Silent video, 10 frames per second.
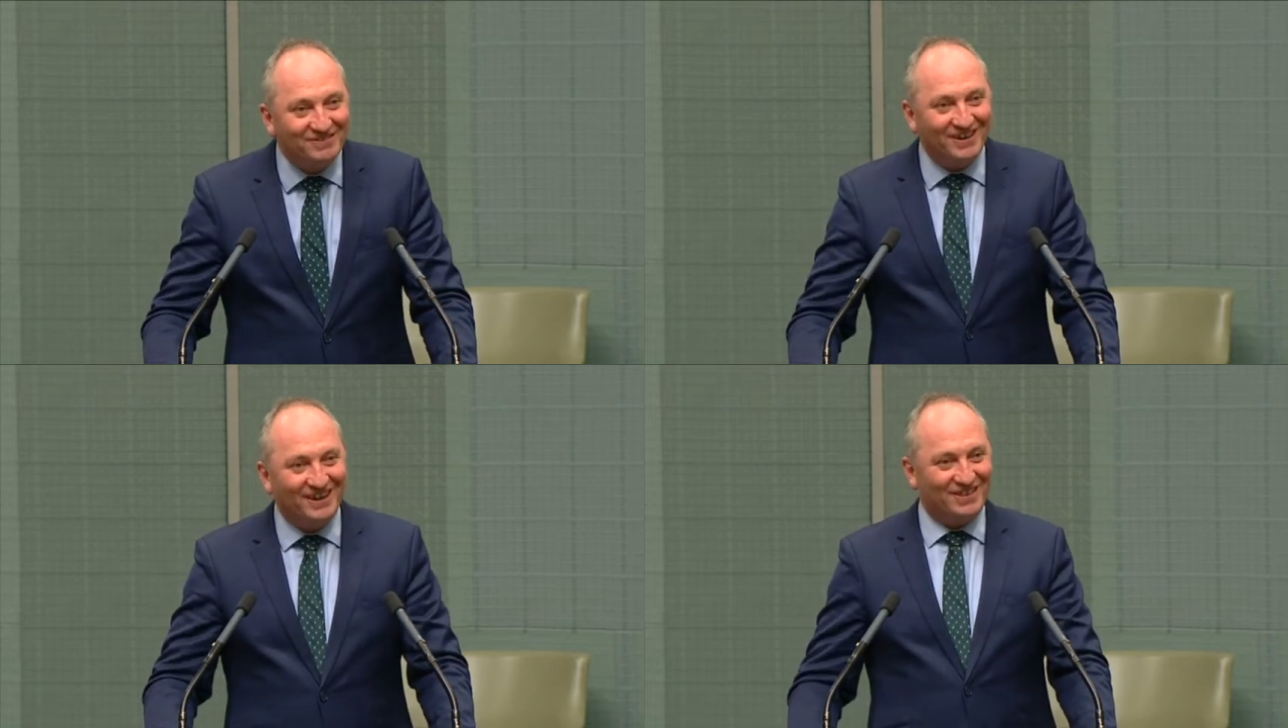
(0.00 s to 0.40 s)

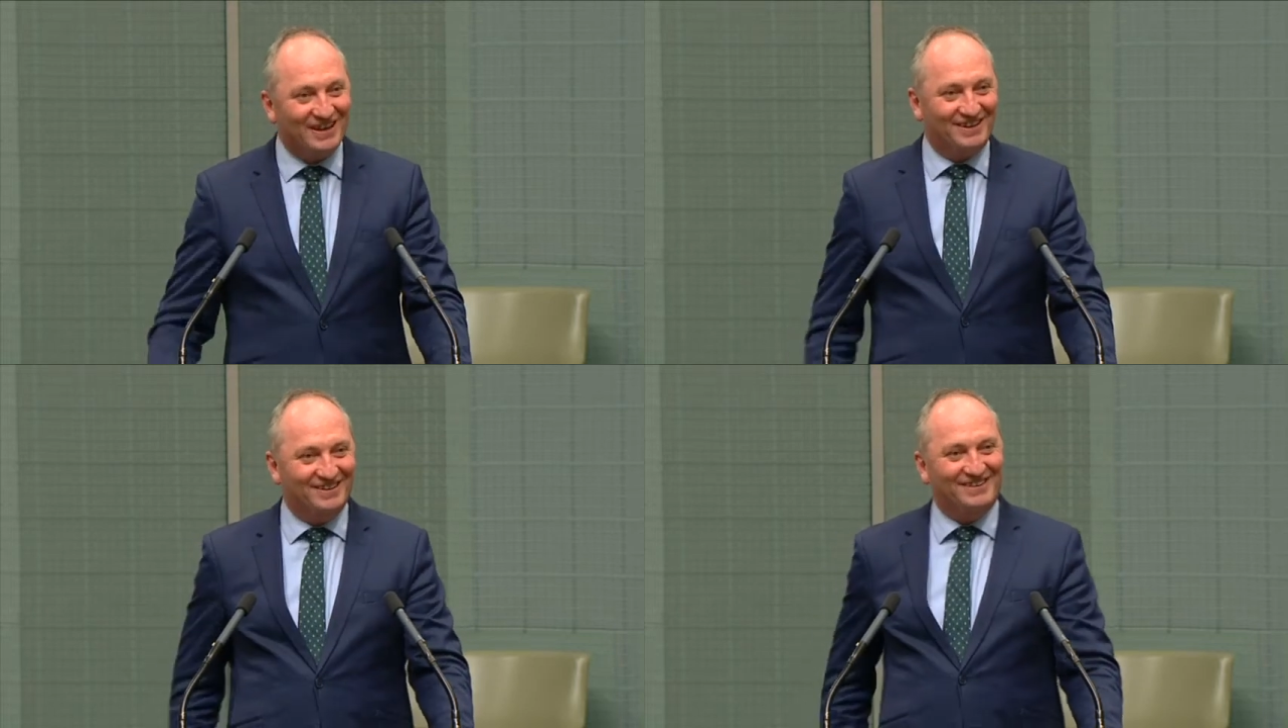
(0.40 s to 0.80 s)
I
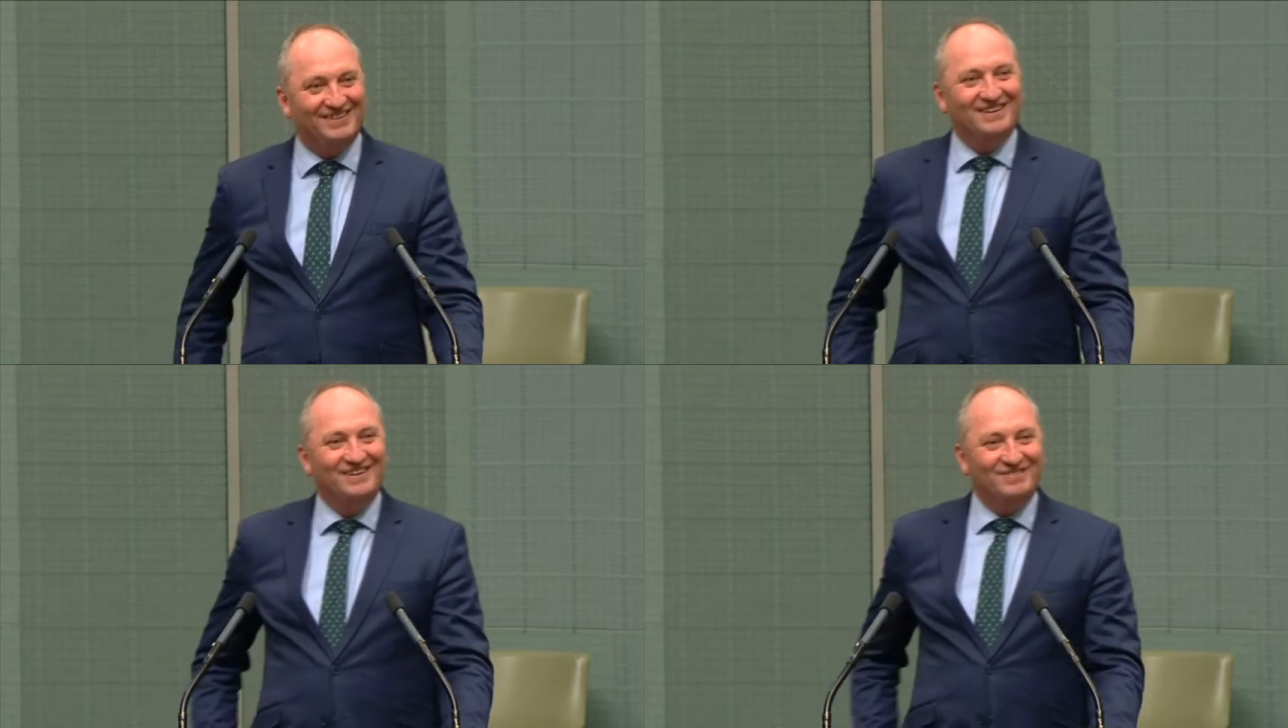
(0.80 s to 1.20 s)
thank her
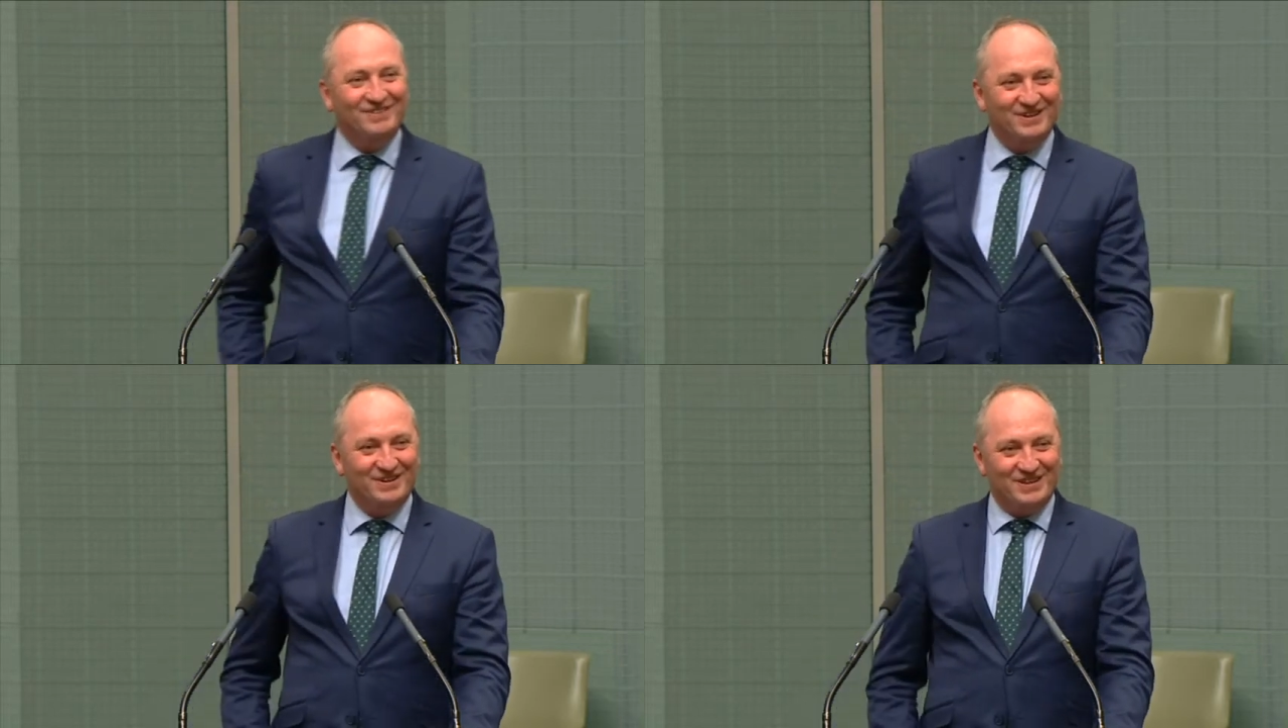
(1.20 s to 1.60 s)

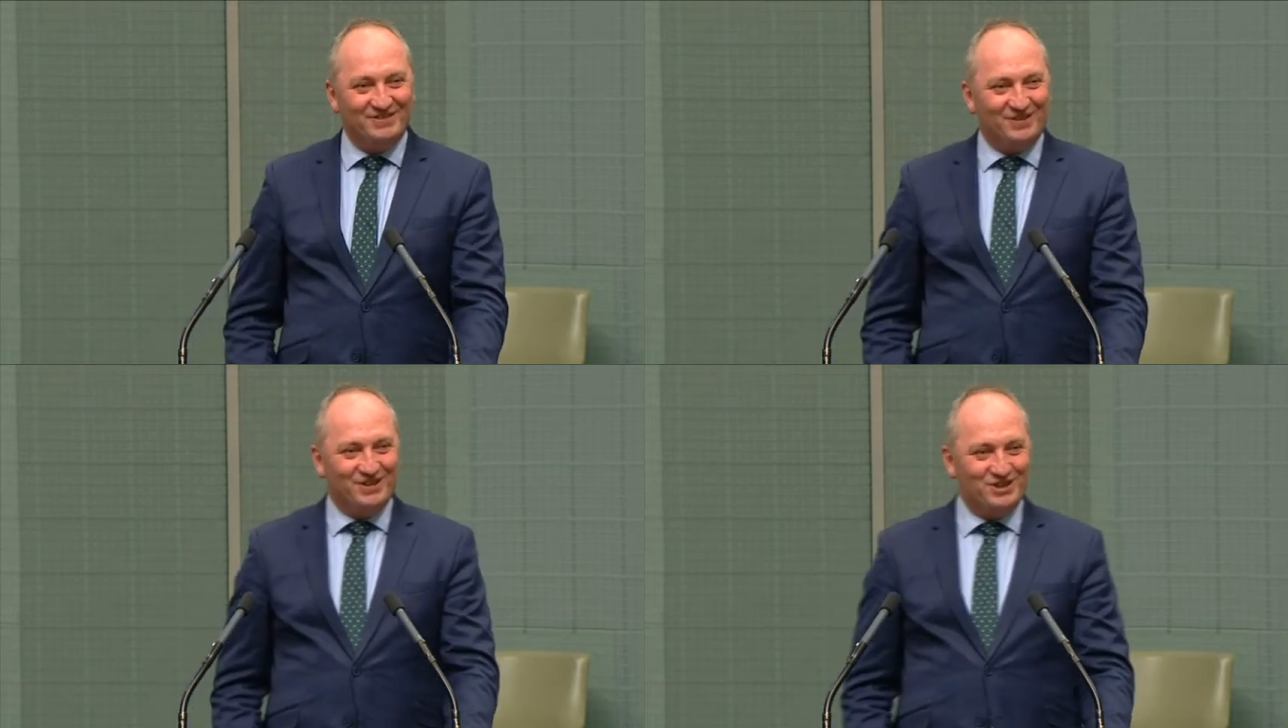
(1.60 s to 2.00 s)
for the,
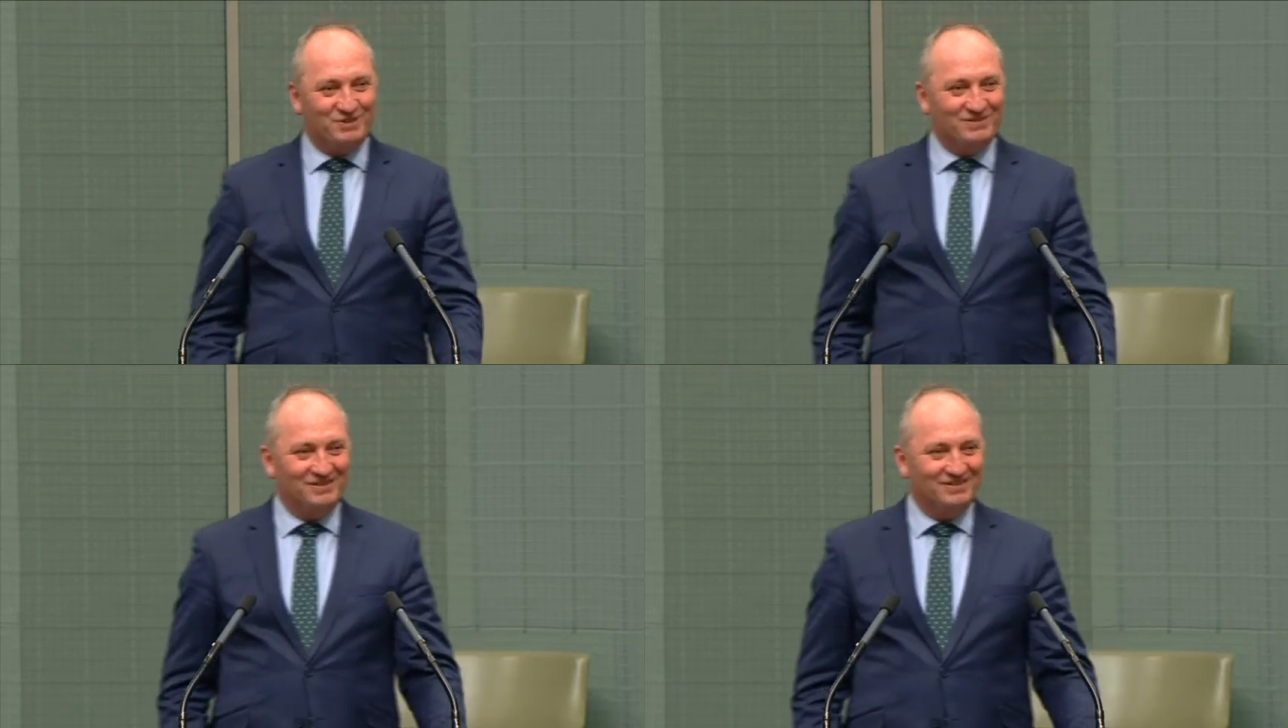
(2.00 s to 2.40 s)
for the job